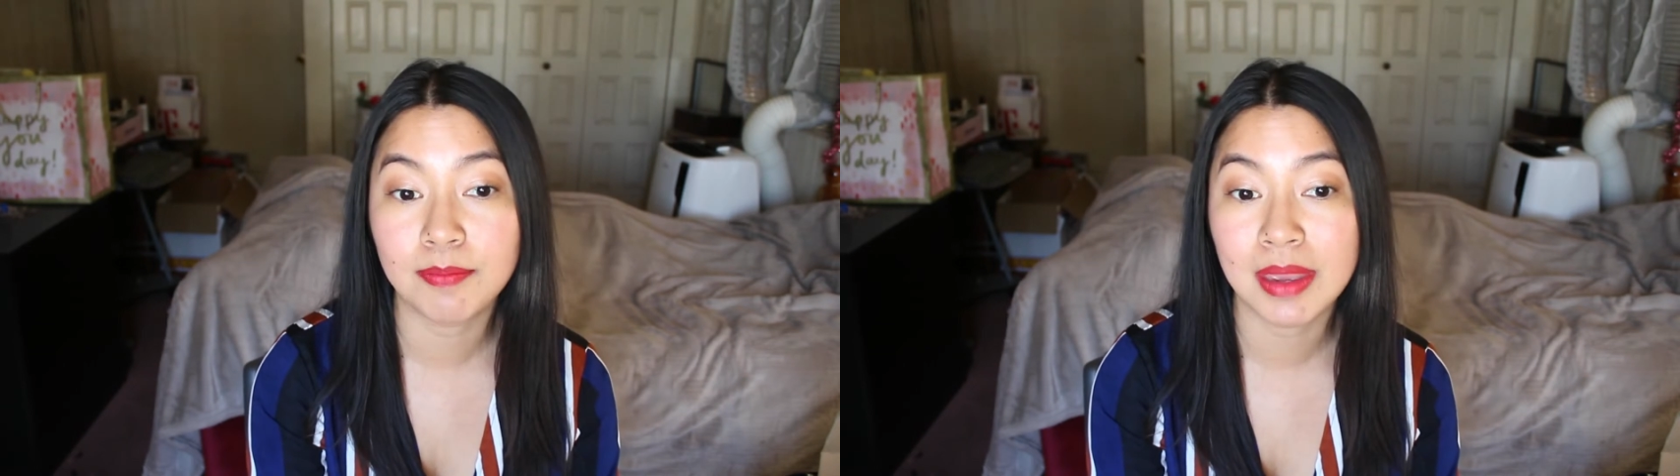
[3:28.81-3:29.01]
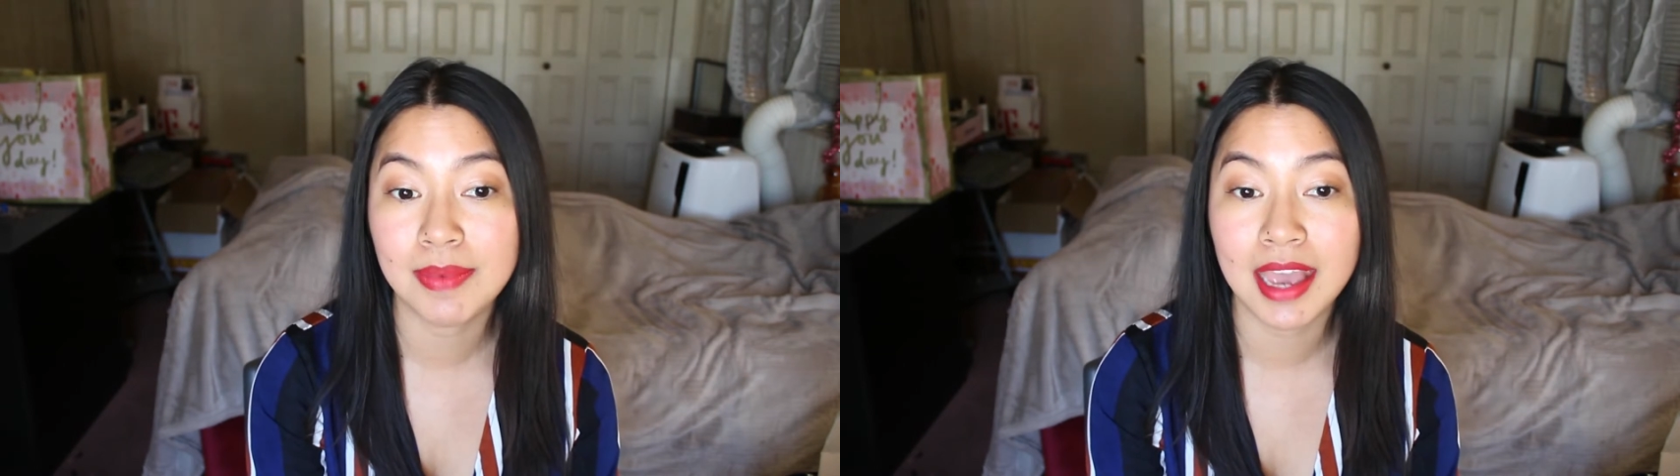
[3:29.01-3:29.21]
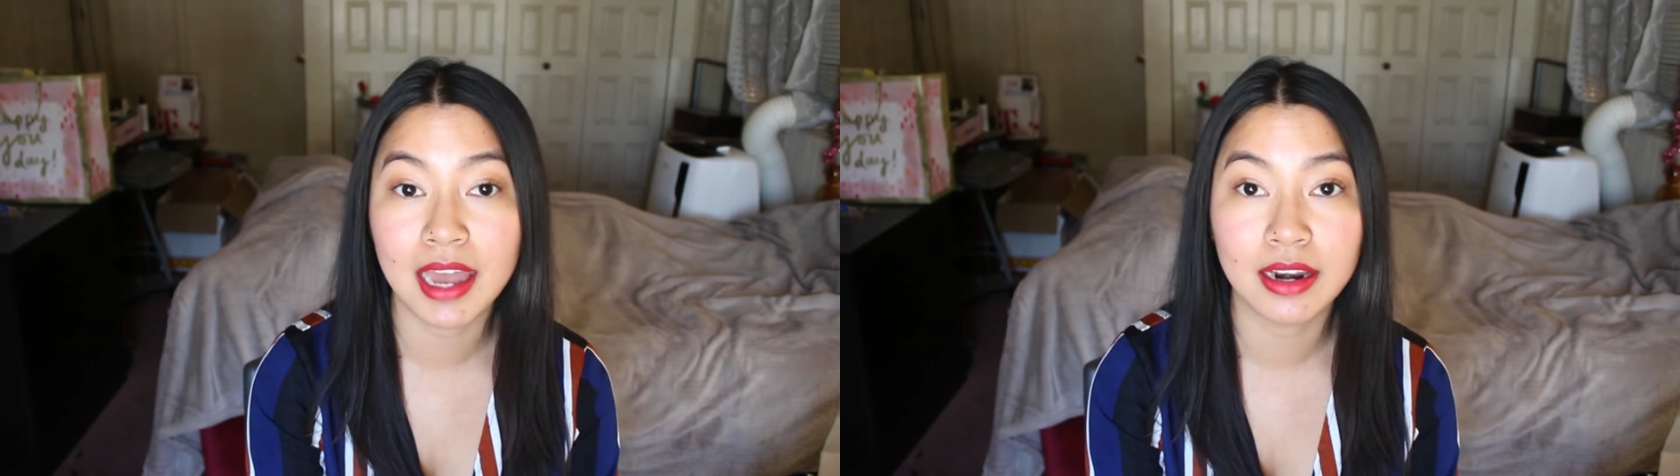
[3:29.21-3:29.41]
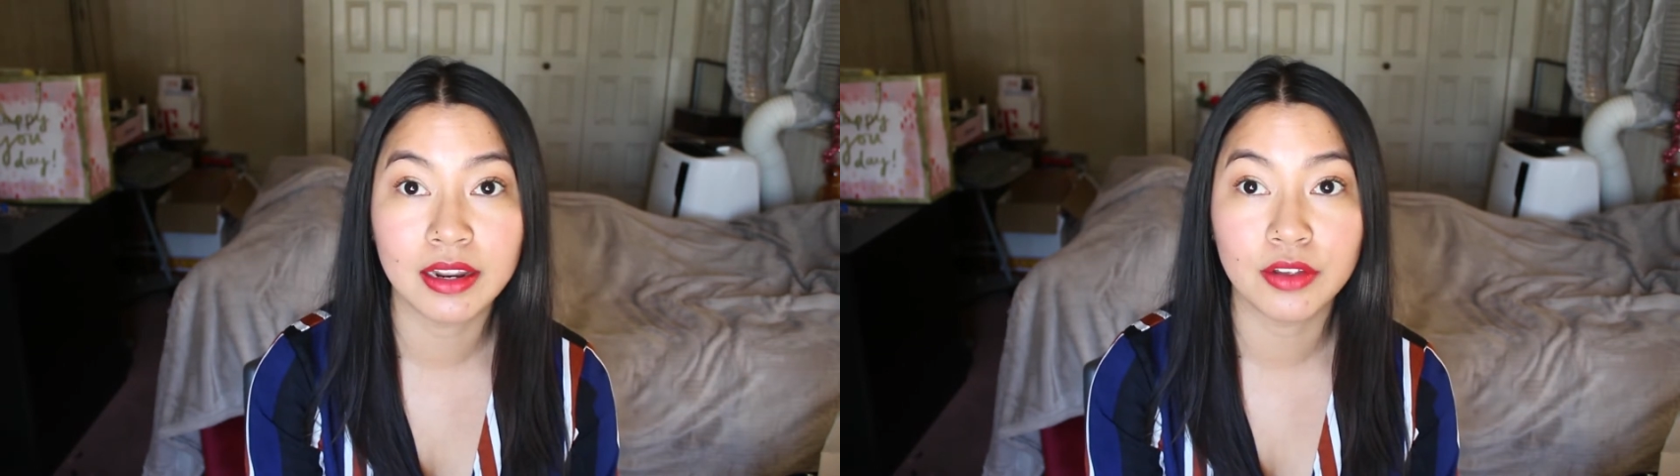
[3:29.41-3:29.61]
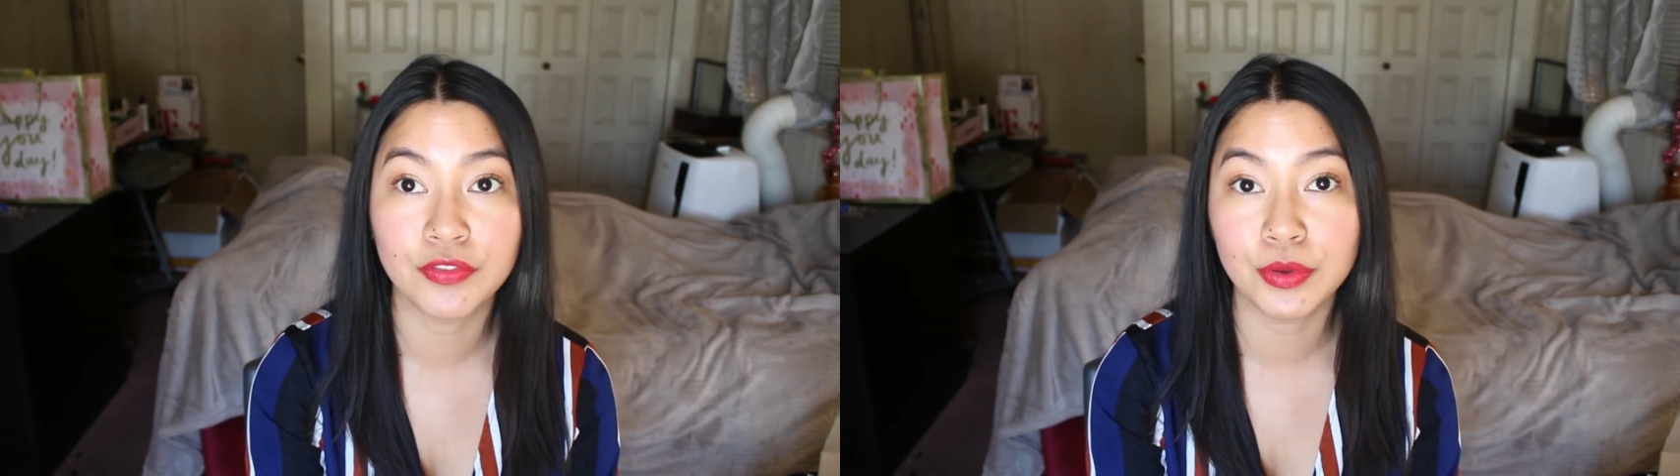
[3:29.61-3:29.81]
maybe
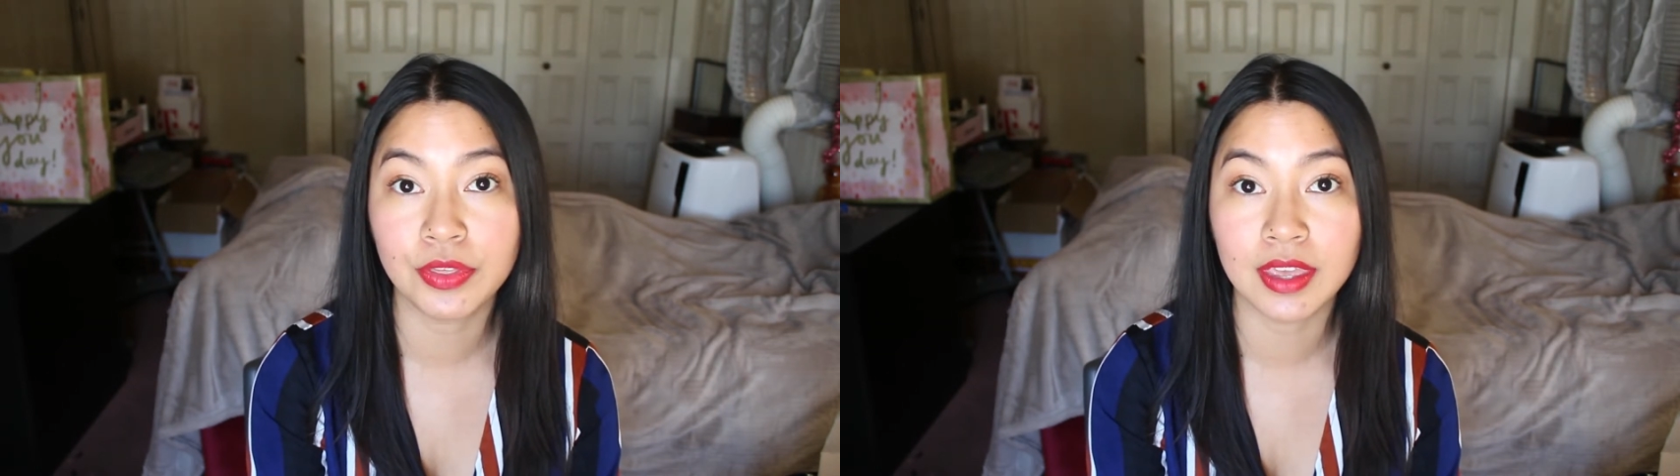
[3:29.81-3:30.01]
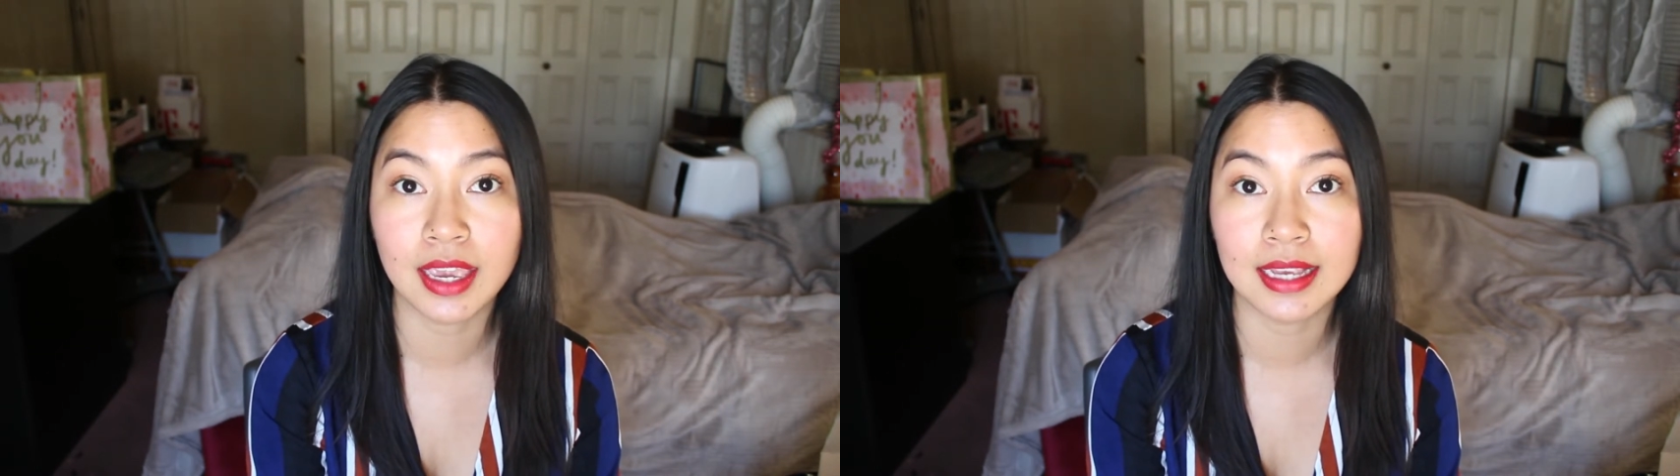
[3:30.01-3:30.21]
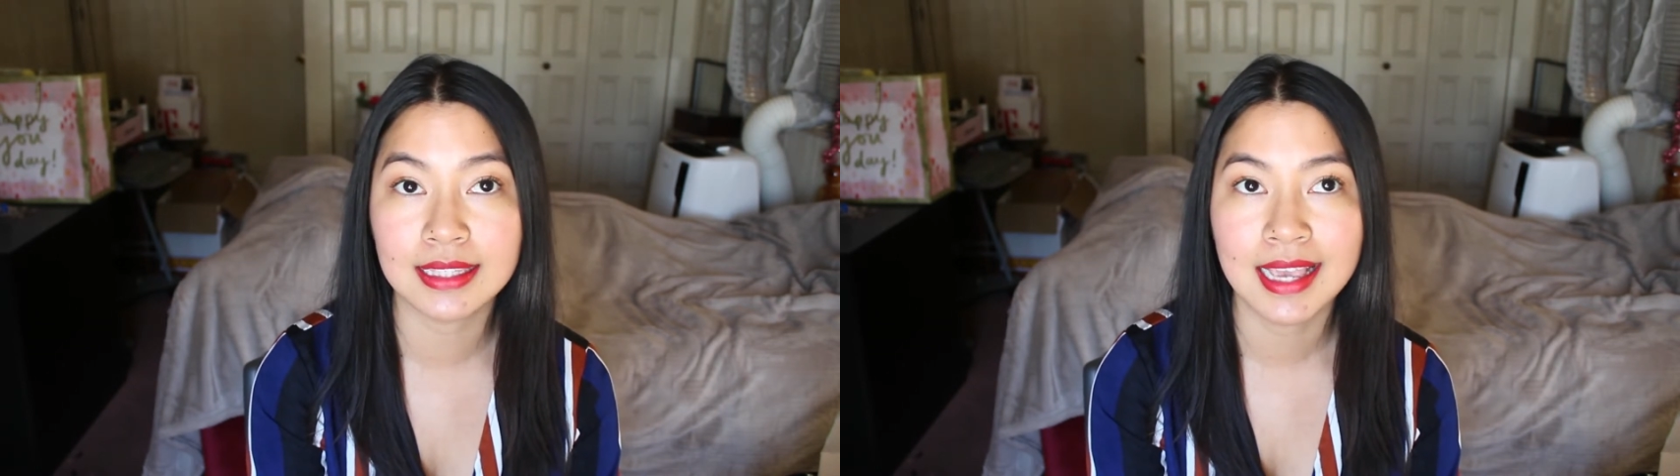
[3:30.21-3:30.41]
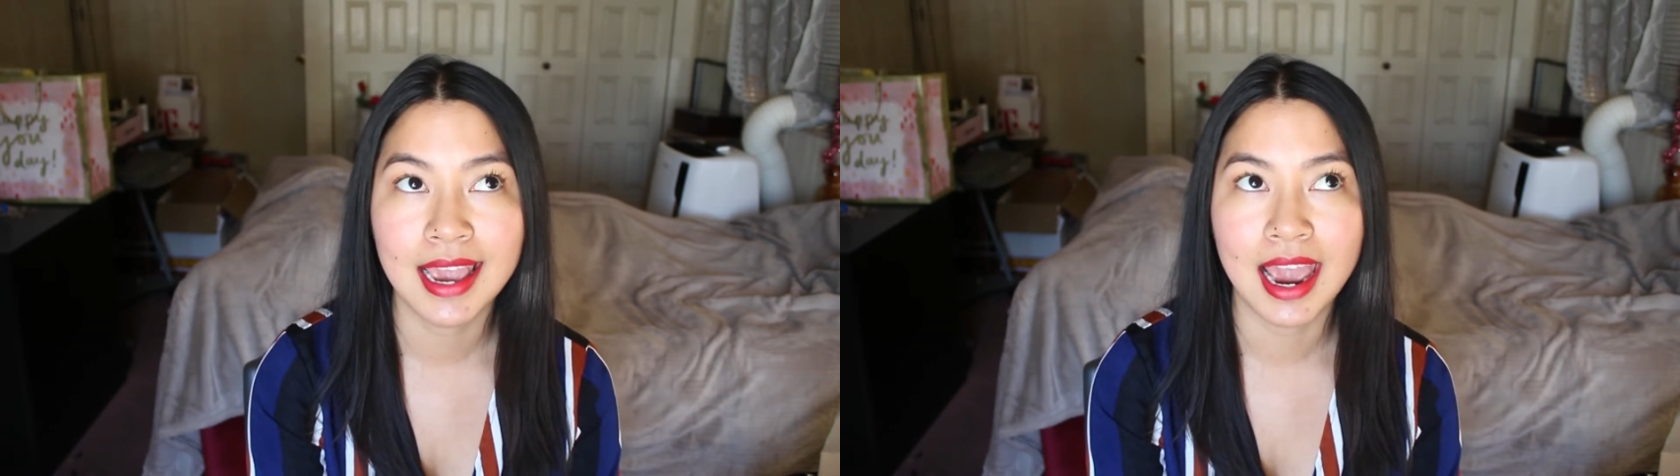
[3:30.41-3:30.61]
edited a few things,